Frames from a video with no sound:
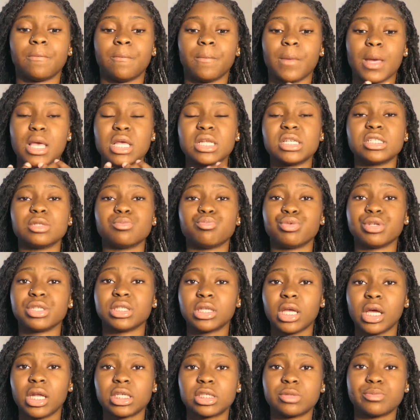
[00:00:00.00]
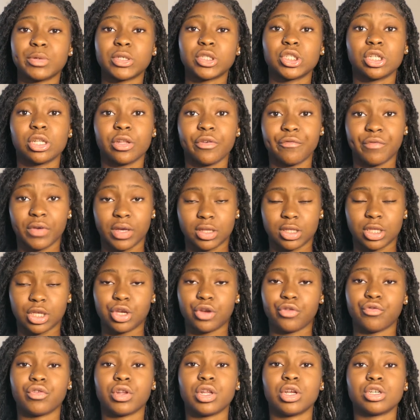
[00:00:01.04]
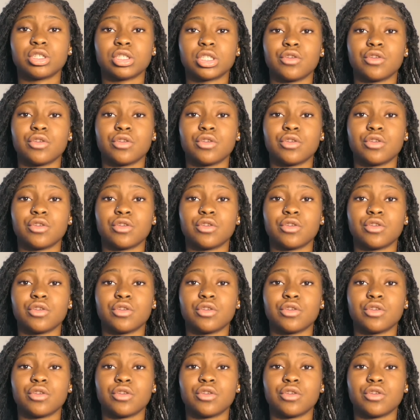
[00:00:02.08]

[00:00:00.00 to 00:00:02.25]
it just brings out a special effect in your videos.